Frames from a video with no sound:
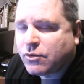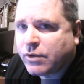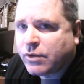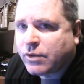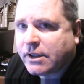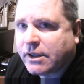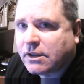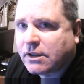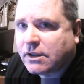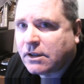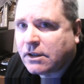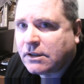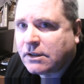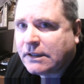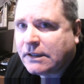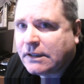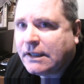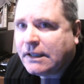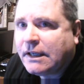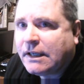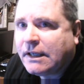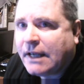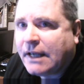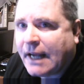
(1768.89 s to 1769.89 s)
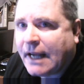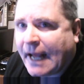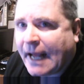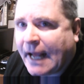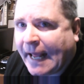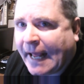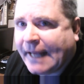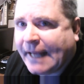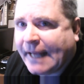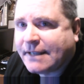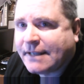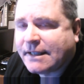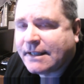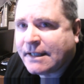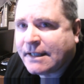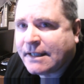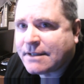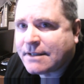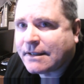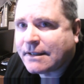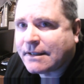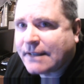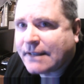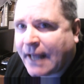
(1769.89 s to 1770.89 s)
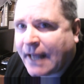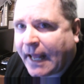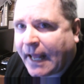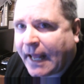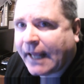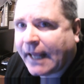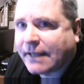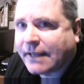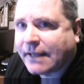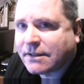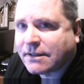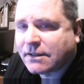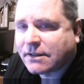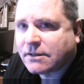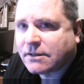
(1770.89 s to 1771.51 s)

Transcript: real. Hate isn't hate.